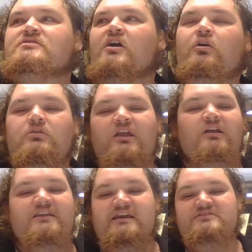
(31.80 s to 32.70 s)
Whole
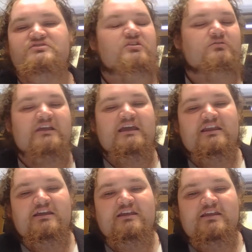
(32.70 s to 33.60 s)
holidays don't
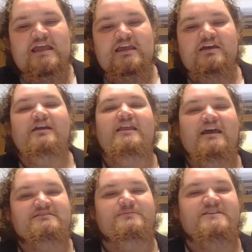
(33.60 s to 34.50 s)
get it here. It
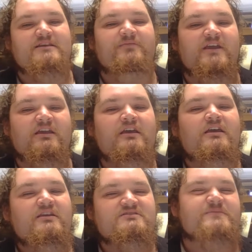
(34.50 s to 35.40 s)
has to be something
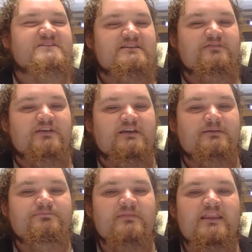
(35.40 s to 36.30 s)

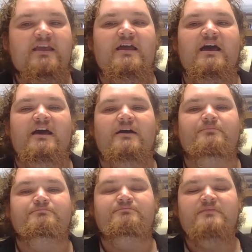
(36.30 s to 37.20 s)
specific.
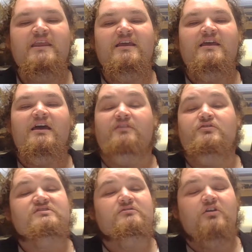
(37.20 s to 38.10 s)
Um, I've
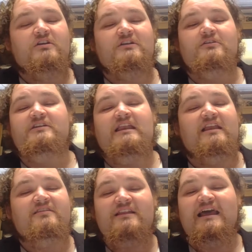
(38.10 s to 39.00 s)
also not included
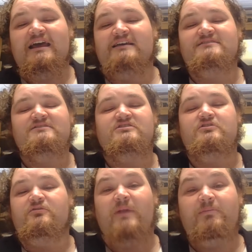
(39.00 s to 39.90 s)
anything that has to
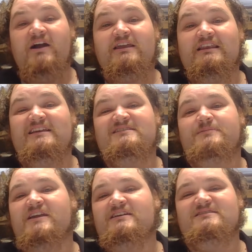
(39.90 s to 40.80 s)
do with my bucket
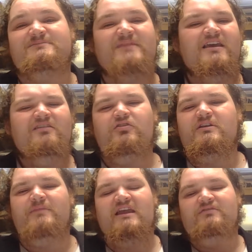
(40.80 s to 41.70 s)
list because I've
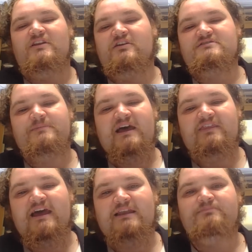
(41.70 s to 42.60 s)
already made videos
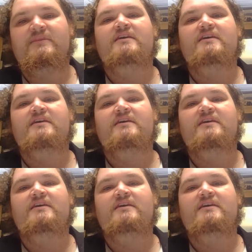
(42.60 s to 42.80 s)
about that.